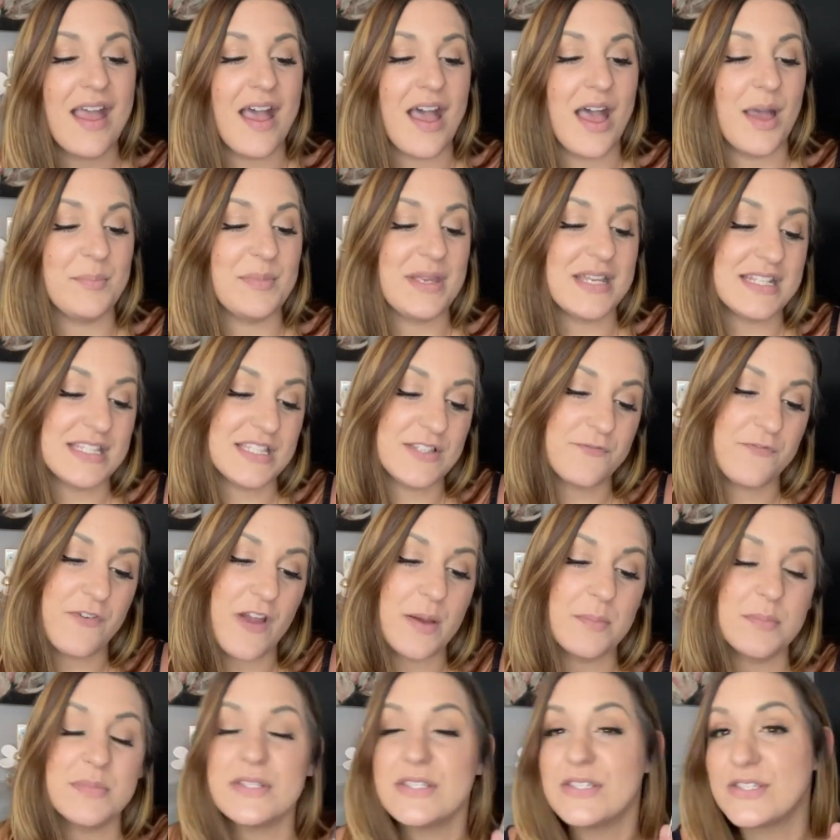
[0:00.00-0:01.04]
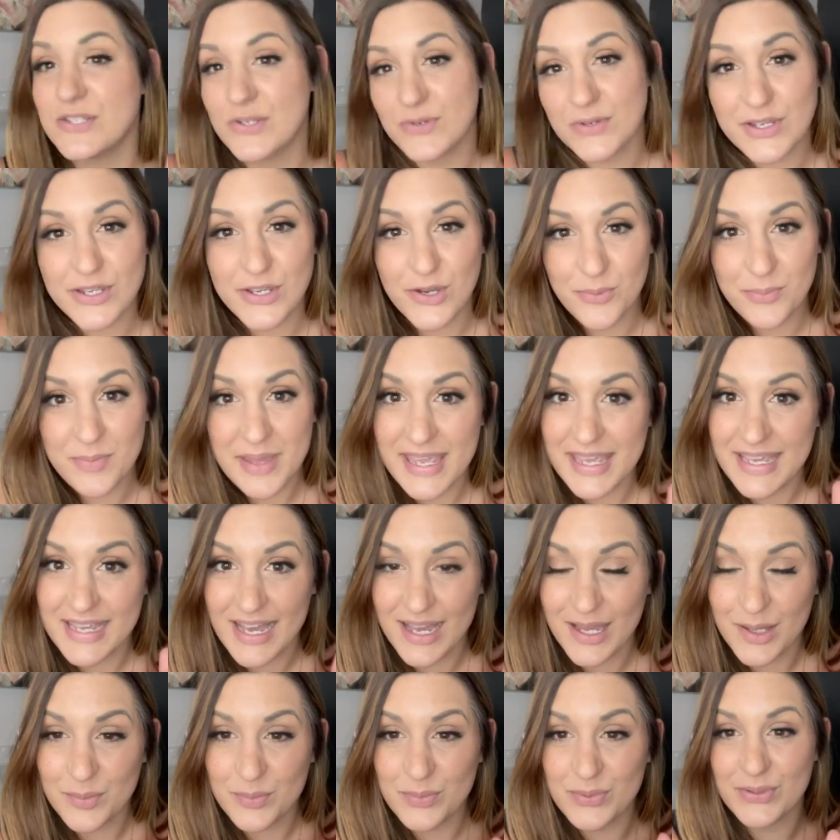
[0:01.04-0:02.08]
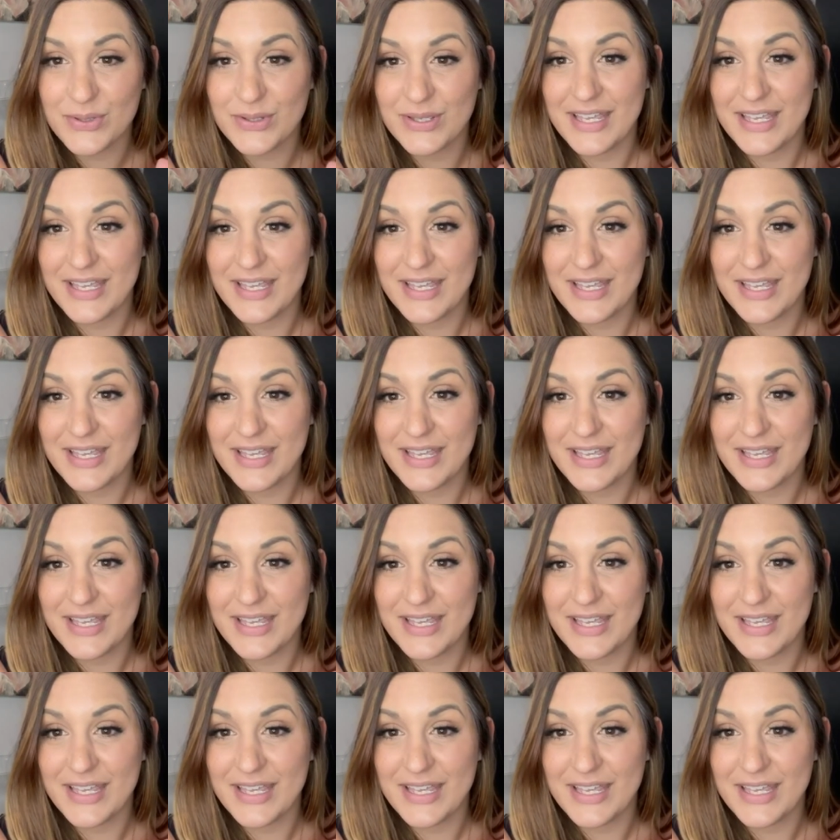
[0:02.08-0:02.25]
Um, it's from Studio Makeup.